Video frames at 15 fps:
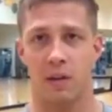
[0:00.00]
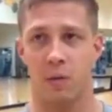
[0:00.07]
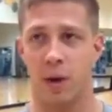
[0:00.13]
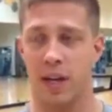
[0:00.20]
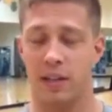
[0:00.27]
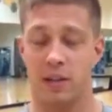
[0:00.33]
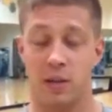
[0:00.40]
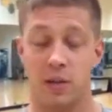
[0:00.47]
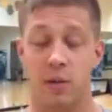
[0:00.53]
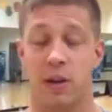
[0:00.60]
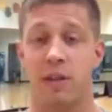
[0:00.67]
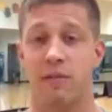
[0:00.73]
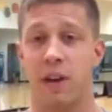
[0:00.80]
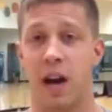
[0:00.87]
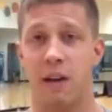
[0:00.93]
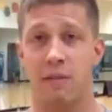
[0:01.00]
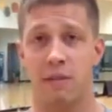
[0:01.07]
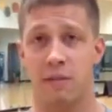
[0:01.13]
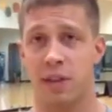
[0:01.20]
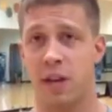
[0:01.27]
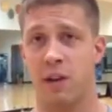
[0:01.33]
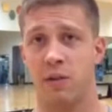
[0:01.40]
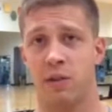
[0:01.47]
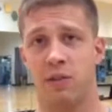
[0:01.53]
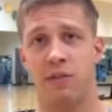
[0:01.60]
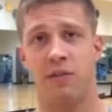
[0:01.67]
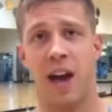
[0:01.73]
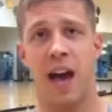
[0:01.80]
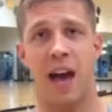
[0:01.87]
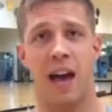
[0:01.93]
Weight 225 over there was
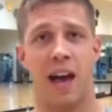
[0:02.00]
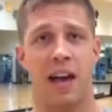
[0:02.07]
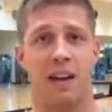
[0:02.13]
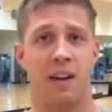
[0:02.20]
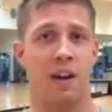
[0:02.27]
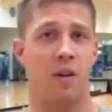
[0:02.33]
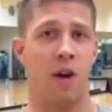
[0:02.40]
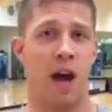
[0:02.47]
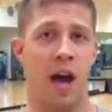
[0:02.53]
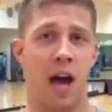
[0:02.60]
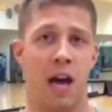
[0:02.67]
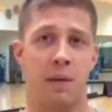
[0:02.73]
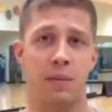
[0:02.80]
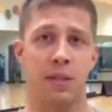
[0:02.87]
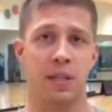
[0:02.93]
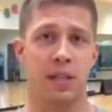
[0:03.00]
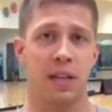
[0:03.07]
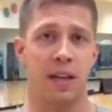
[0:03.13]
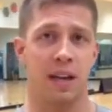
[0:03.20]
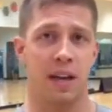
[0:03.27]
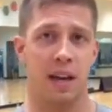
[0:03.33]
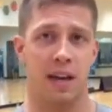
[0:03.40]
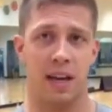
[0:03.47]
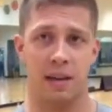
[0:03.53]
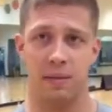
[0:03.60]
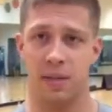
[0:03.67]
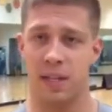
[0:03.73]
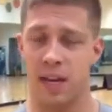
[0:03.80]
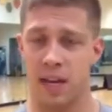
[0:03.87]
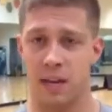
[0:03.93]
fat, had no abs. I came
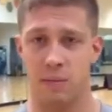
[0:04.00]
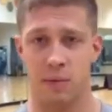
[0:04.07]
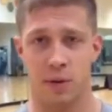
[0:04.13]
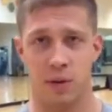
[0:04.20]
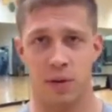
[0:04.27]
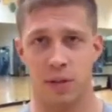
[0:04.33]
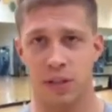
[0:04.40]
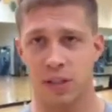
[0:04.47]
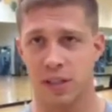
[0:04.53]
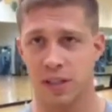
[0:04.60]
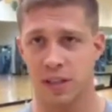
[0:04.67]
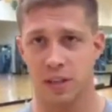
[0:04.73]
to Danny Bruce.